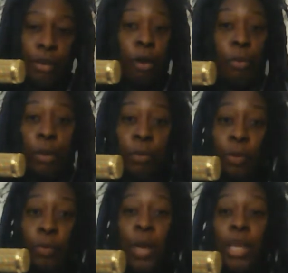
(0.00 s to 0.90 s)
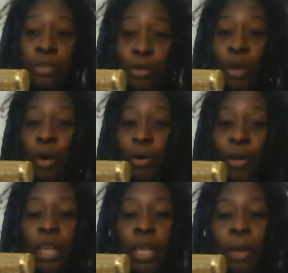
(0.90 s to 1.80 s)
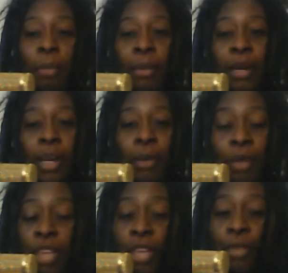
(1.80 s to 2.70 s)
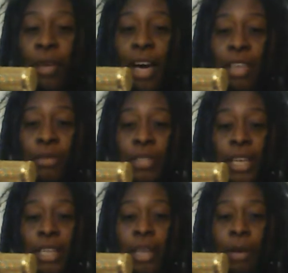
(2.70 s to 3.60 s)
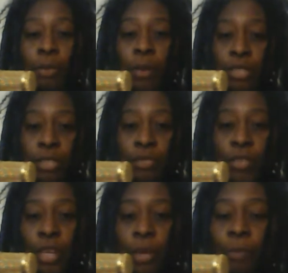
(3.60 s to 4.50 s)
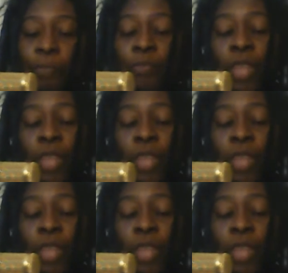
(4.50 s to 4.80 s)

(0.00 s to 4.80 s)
It already went way too long, but I want to thank you guys for taking the time to watch this video.